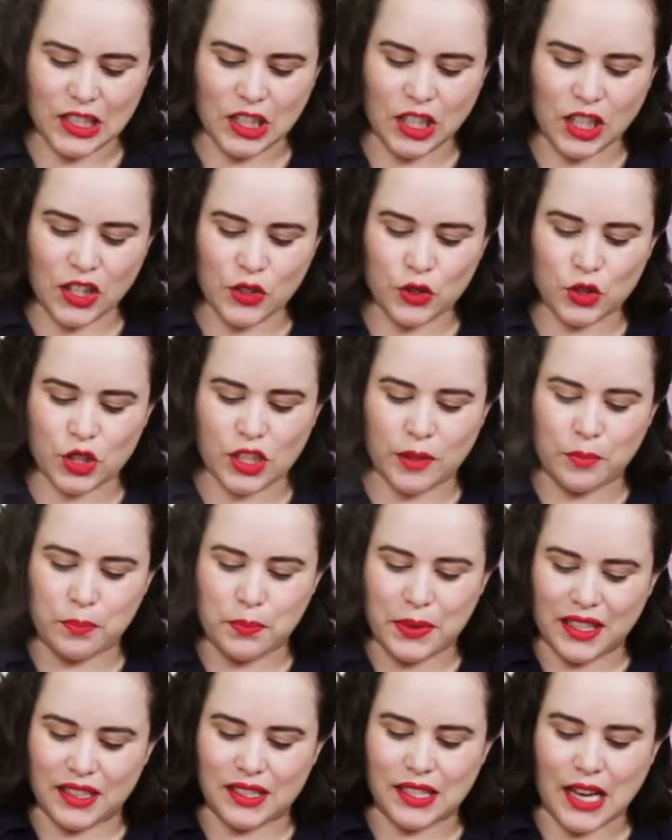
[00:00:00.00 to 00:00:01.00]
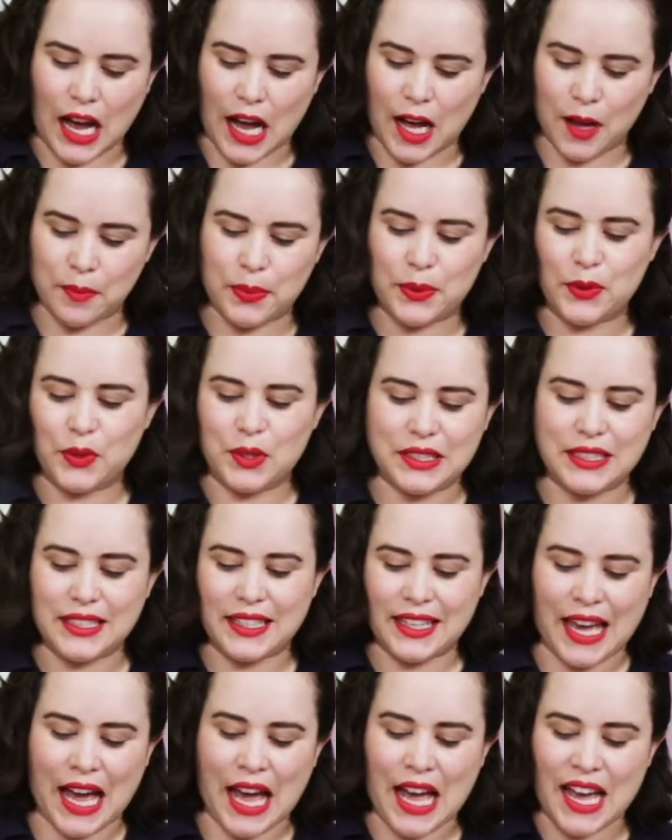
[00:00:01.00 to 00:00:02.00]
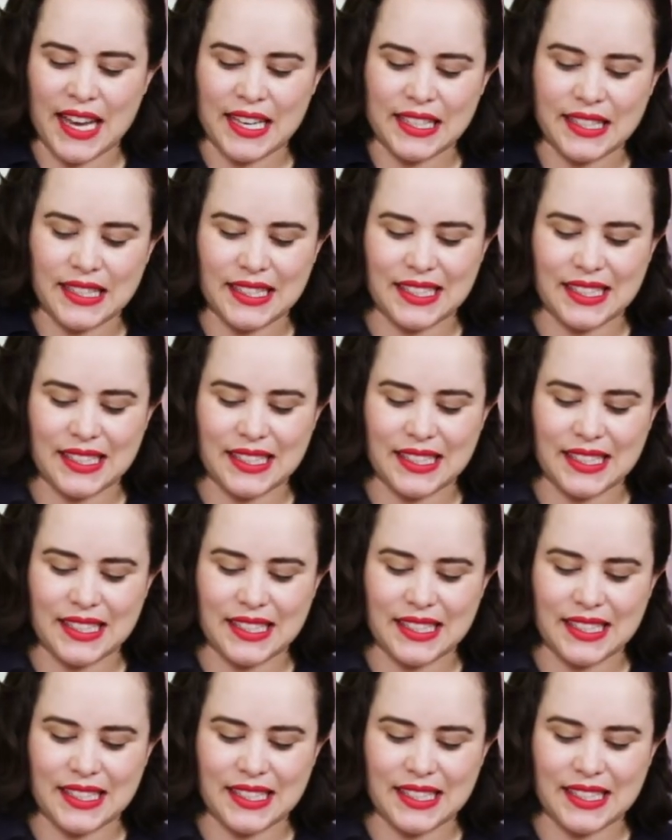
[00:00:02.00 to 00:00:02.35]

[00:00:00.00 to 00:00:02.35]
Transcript: all those good bits up. Yes.